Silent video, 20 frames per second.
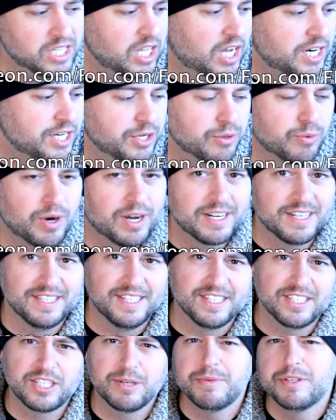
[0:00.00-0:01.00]
A lot of you wanted
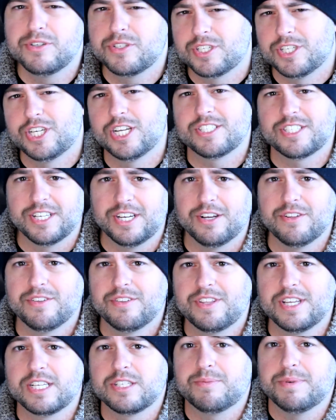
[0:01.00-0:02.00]
this. Some of you suggested other
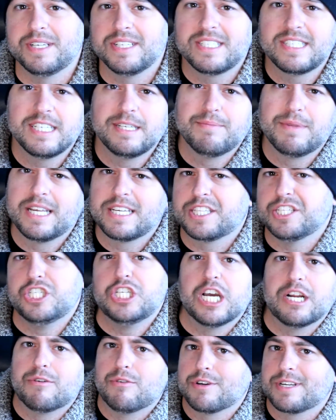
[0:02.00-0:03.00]
things, but it seemed like the
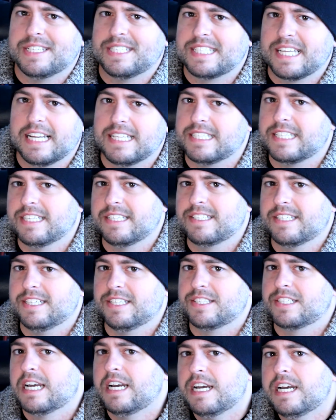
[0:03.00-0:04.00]
general consensus
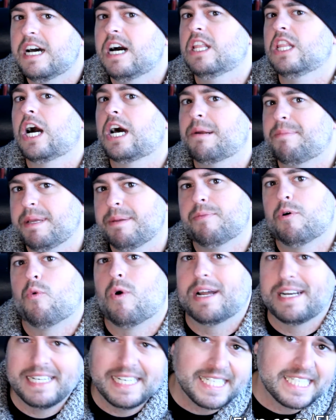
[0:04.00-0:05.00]
is a lot of people
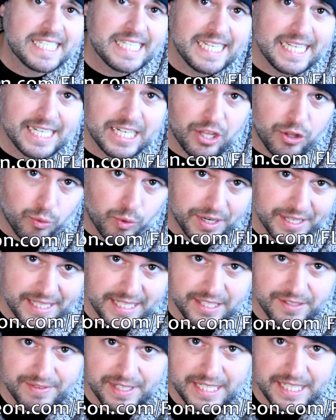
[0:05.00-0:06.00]
wanted to see another one of
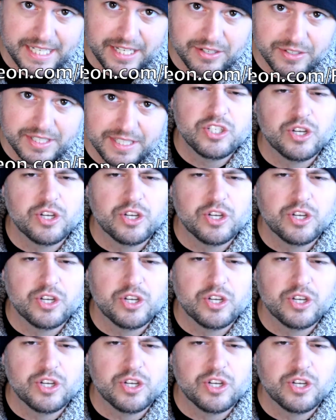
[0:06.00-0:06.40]
these videos.